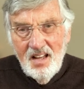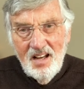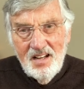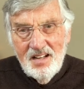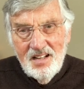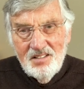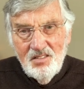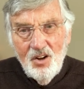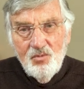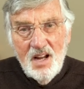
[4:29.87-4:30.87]
a,
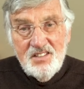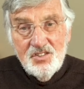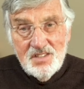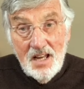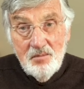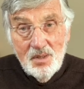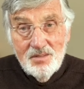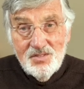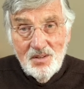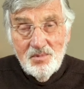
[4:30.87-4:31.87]
a, raised table
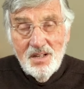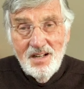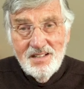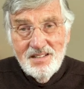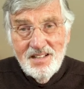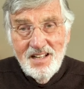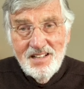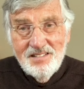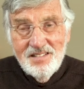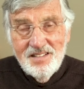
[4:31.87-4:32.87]
of some kind
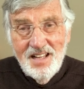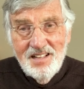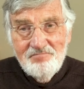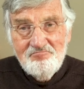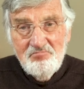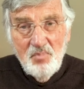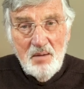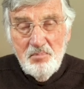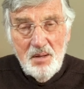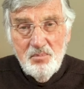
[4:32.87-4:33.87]
in, in
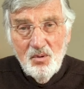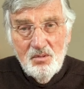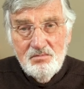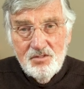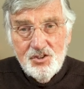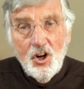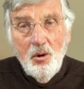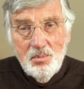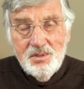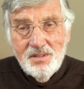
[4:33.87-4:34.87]
where people
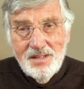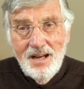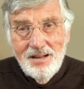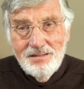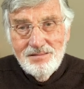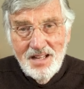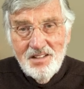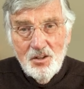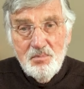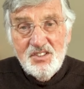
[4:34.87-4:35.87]
shopped uh,
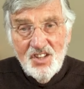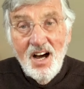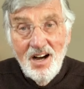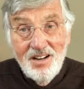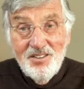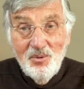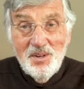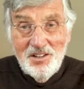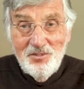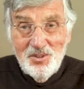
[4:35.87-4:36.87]
in the bazaar or
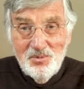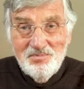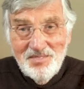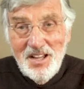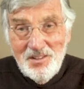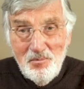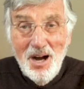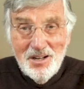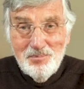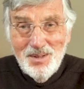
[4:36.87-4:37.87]
whatever, in the
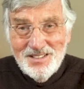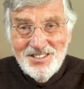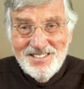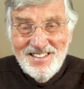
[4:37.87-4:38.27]
marketplace,